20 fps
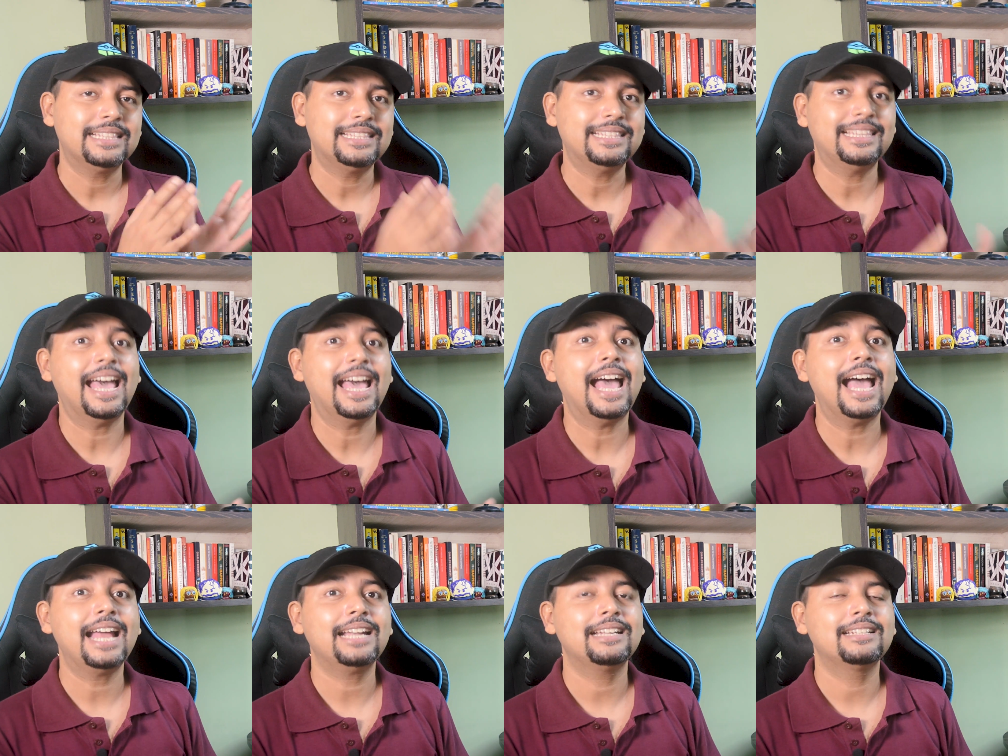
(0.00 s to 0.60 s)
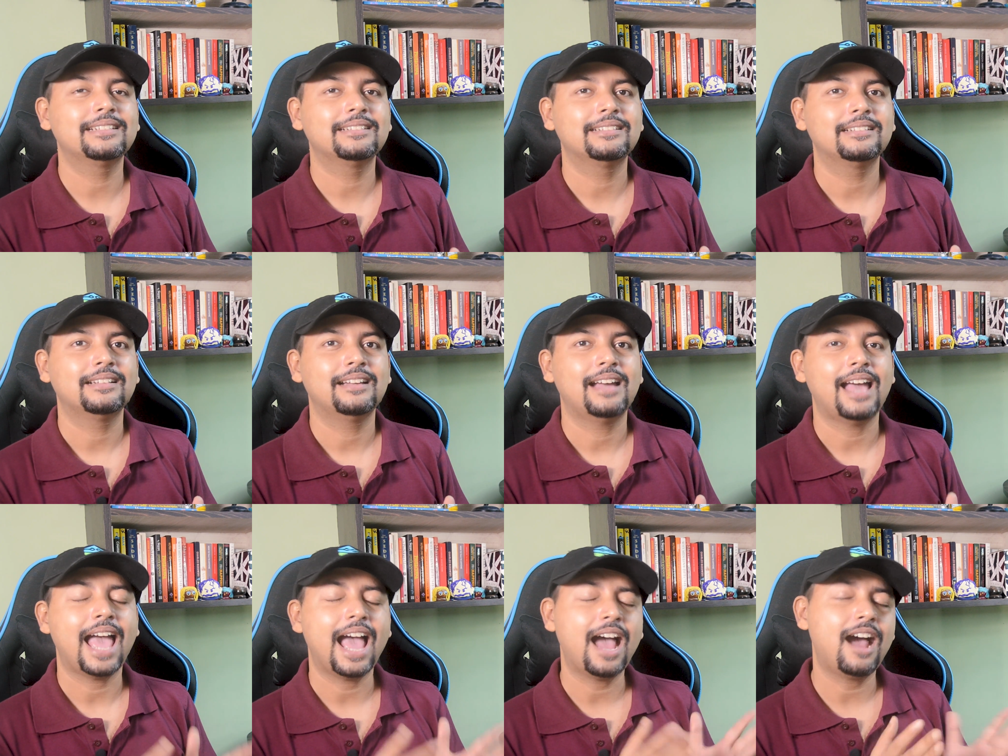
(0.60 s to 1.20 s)
that
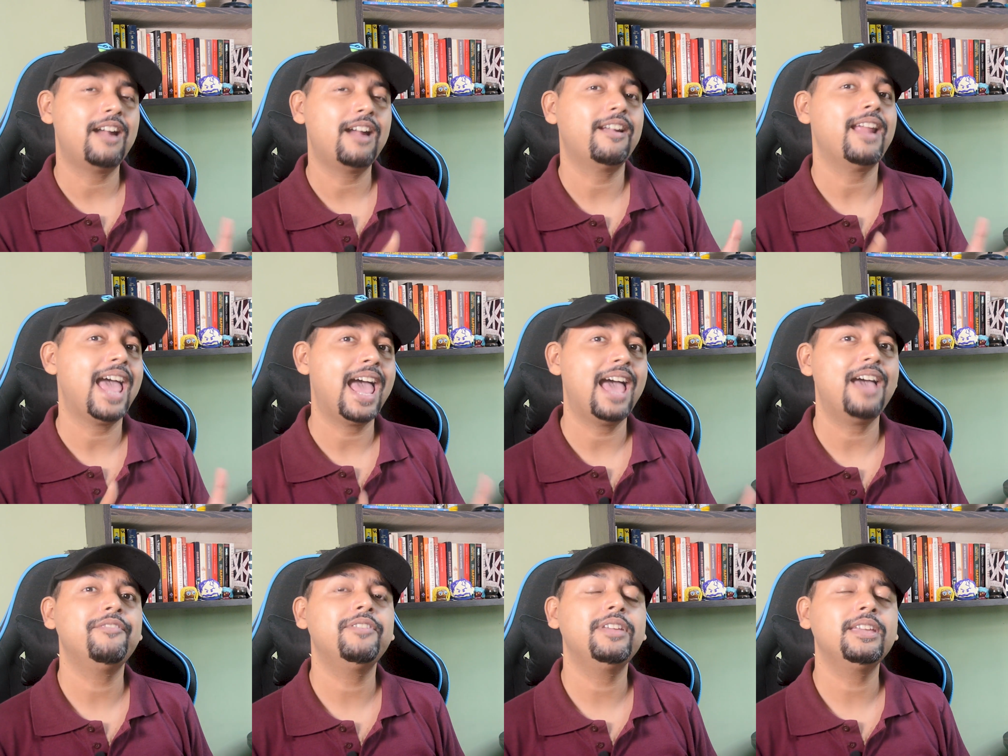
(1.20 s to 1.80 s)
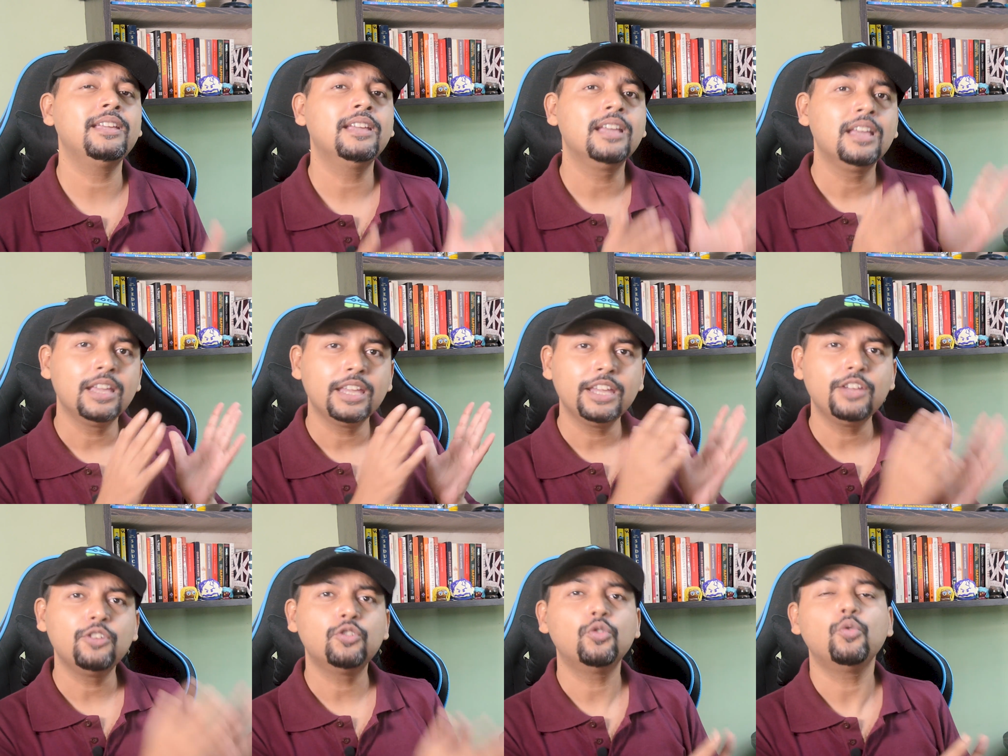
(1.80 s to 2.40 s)
are having
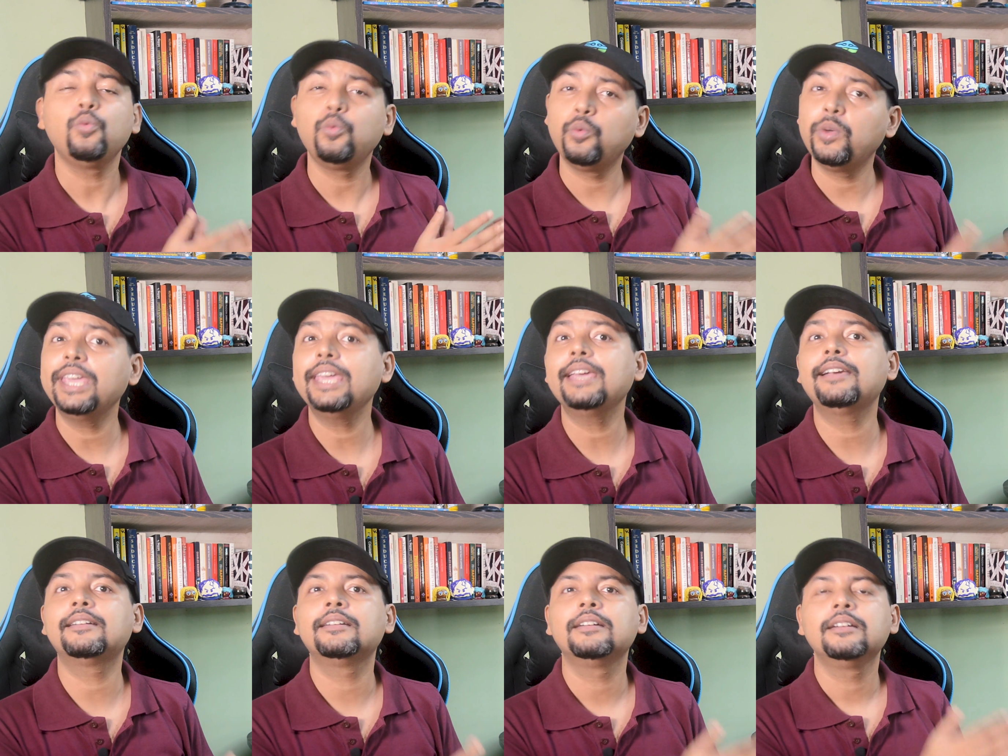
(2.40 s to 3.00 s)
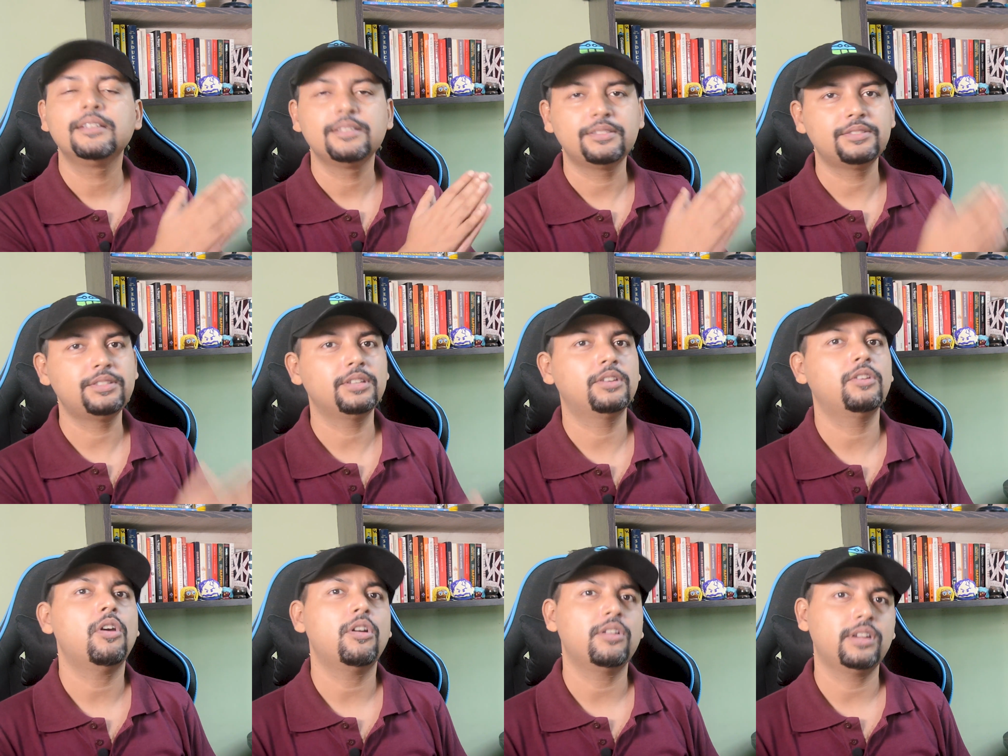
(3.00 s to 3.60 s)
you know weak
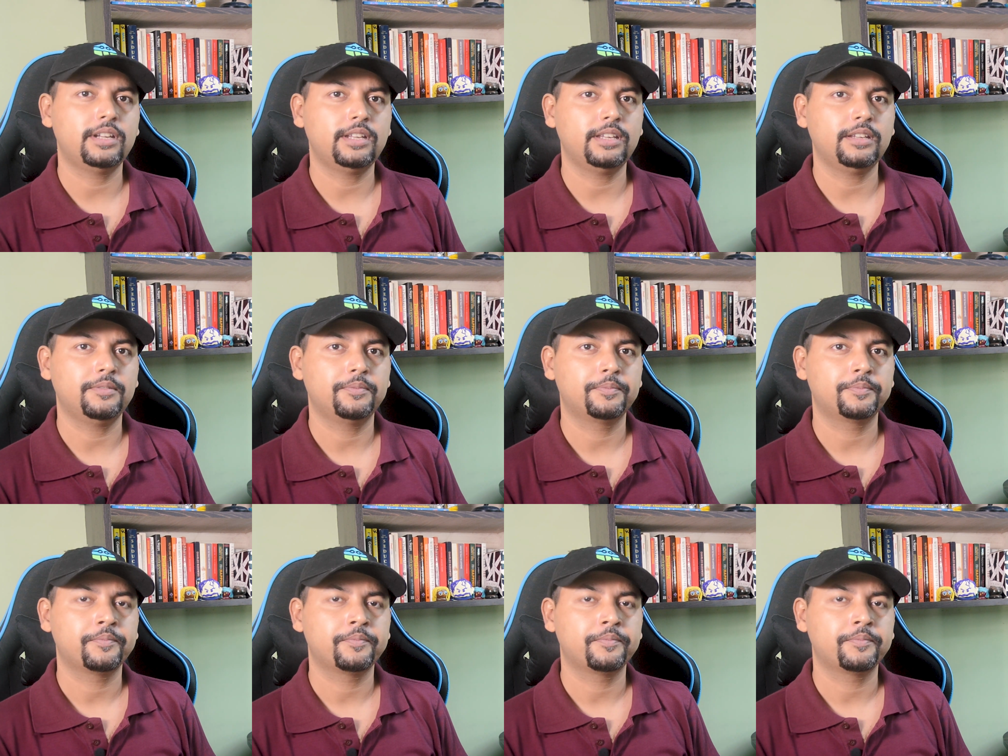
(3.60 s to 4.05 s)
security.